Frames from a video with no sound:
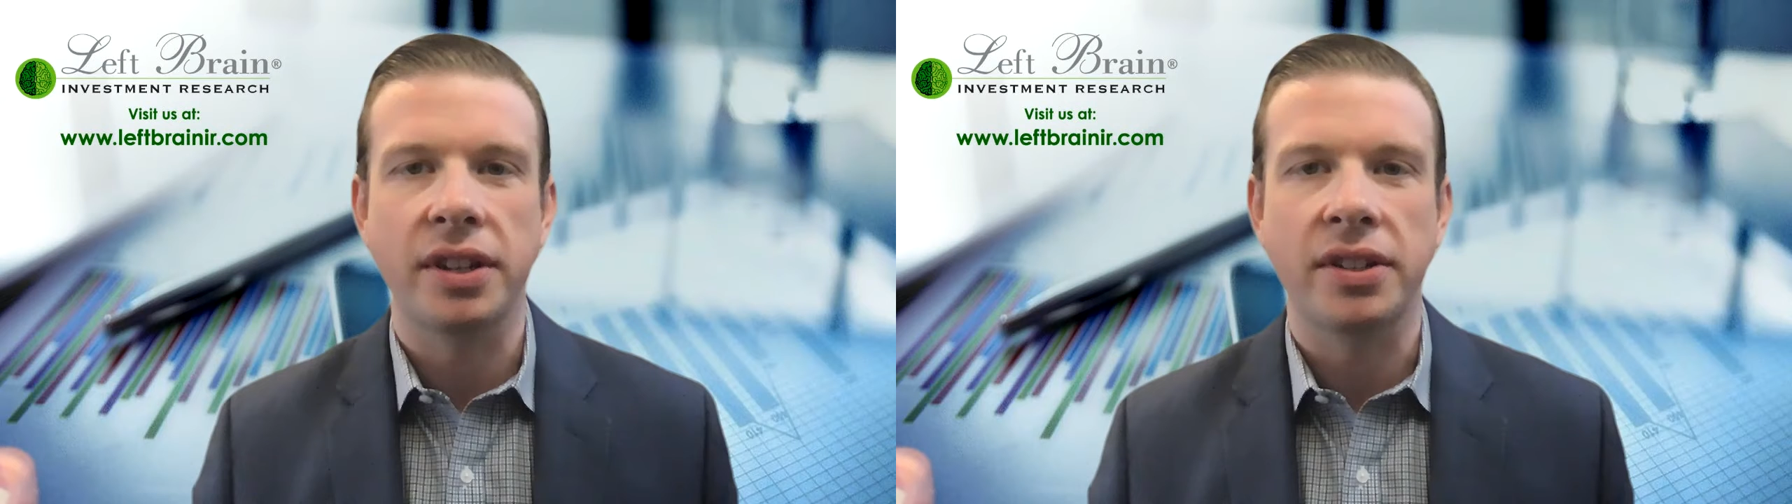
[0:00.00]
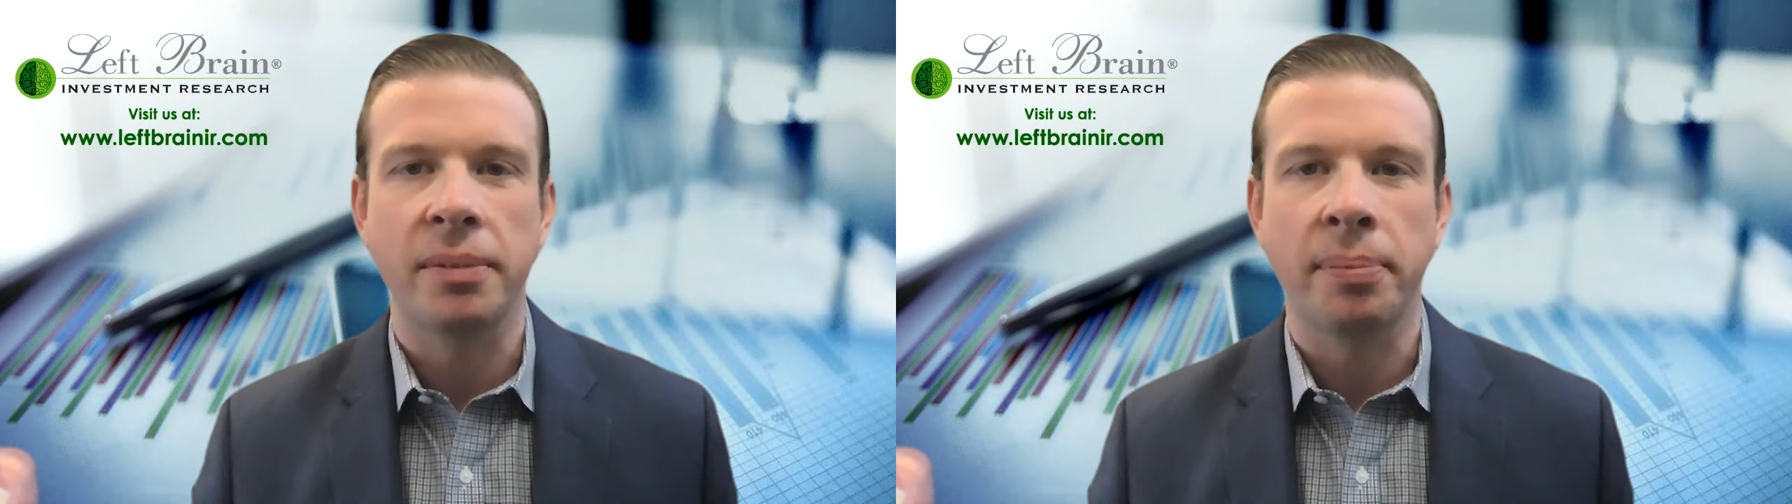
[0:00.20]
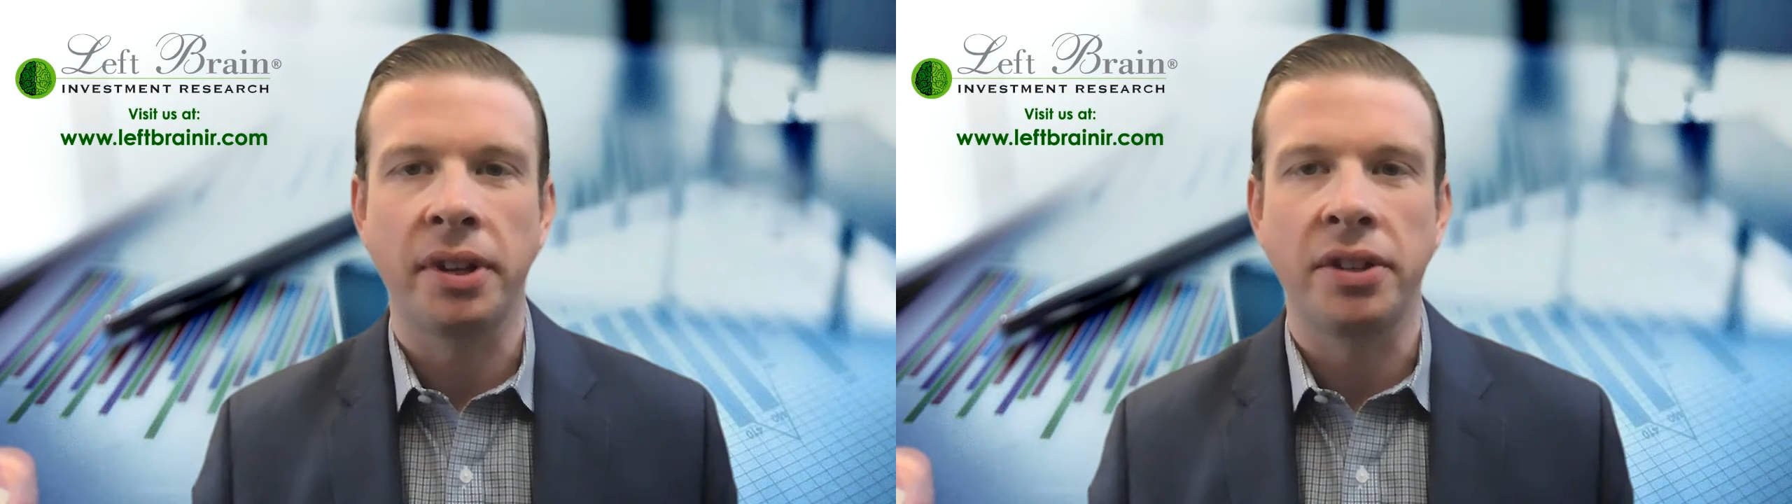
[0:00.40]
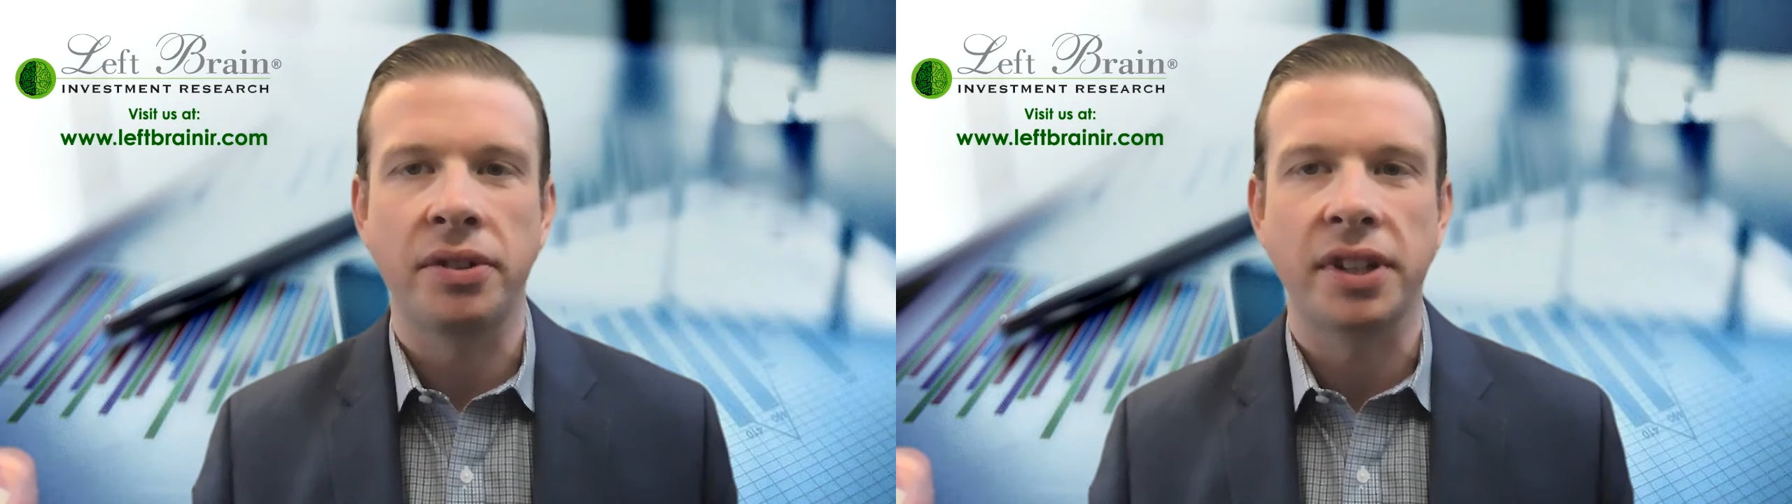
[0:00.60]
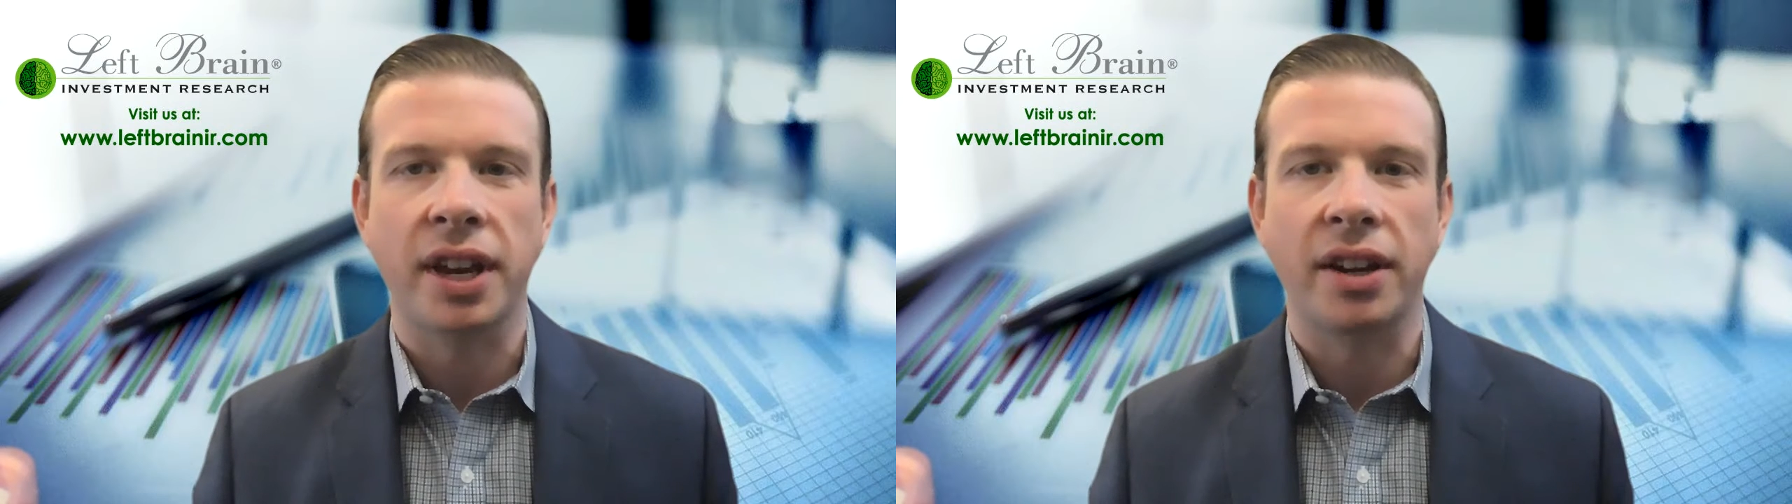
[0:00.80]
simple
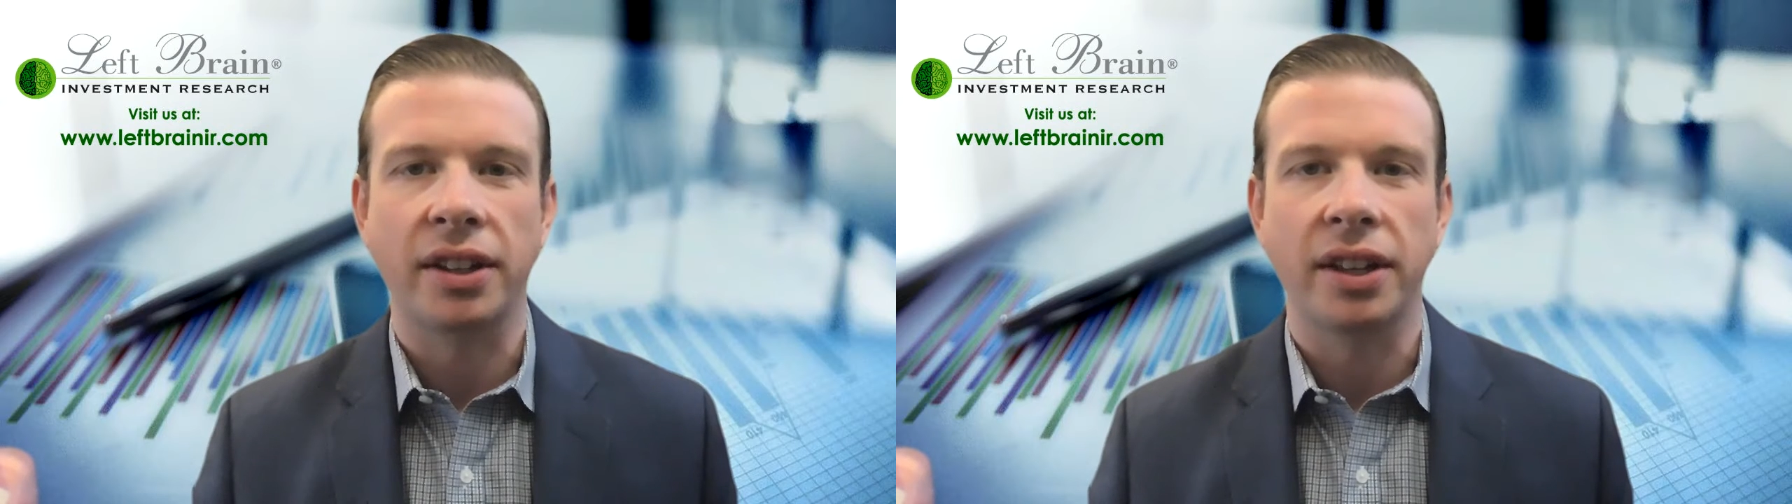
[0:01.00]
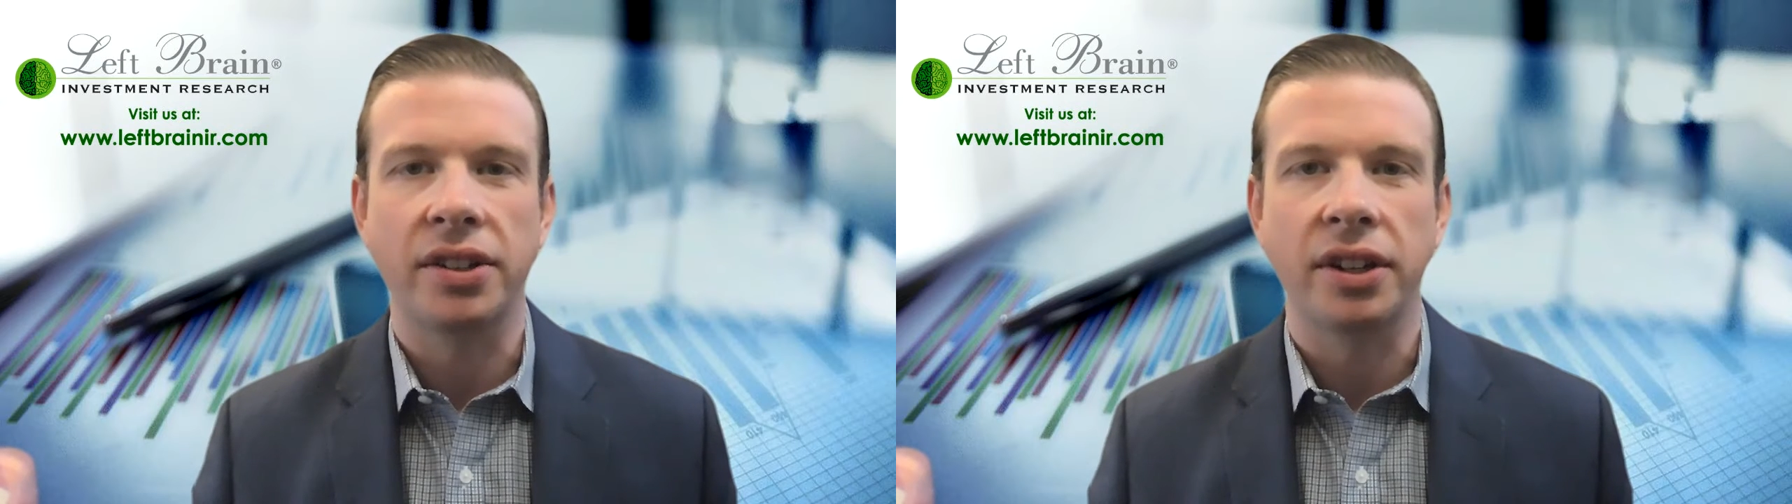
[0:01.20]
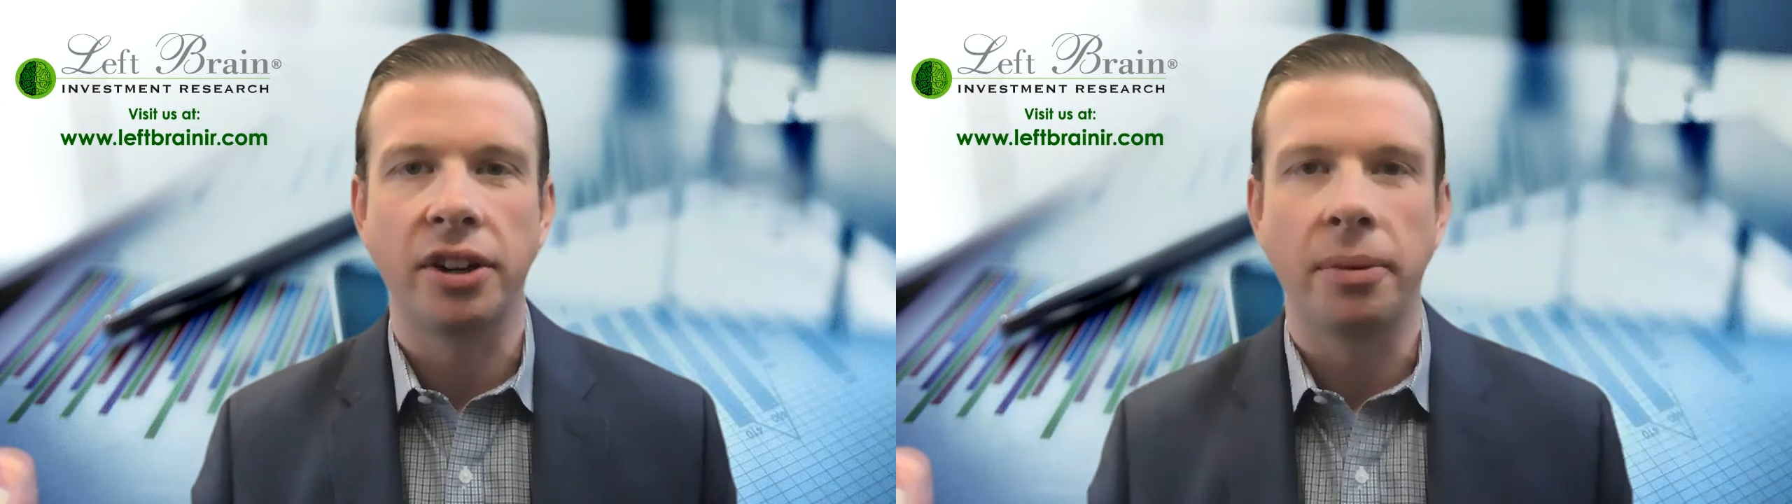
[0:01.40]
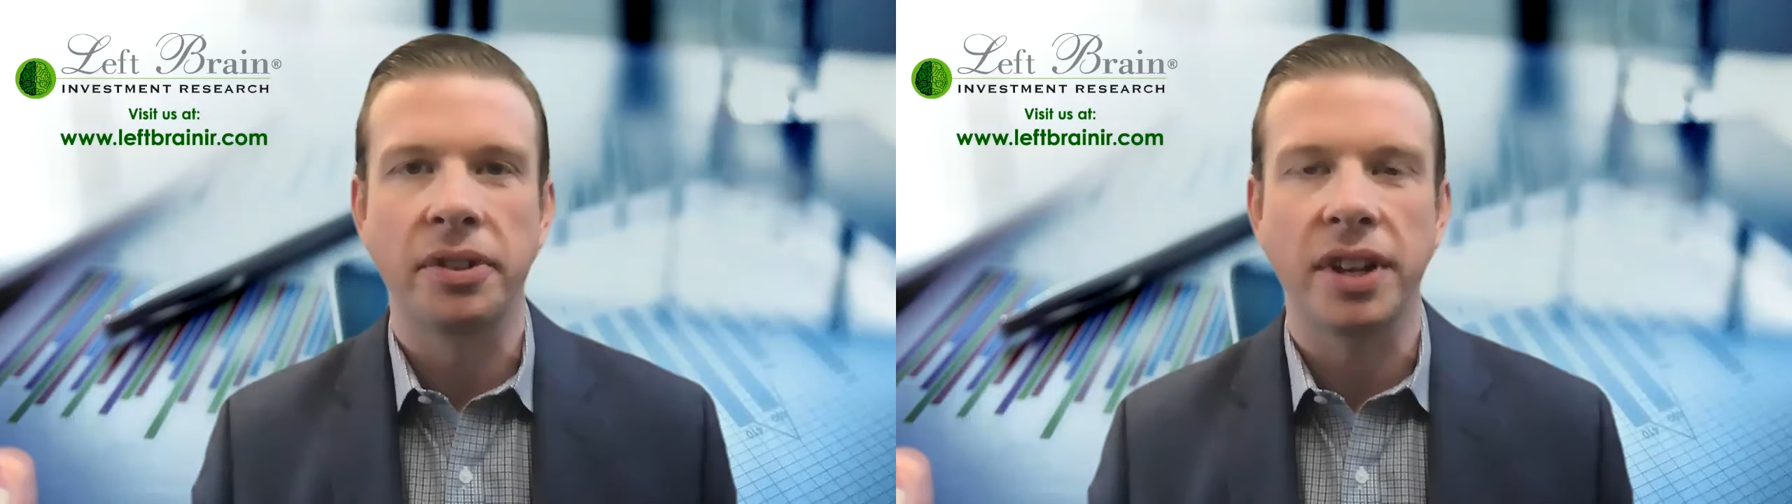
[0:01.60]
interest calculation in almost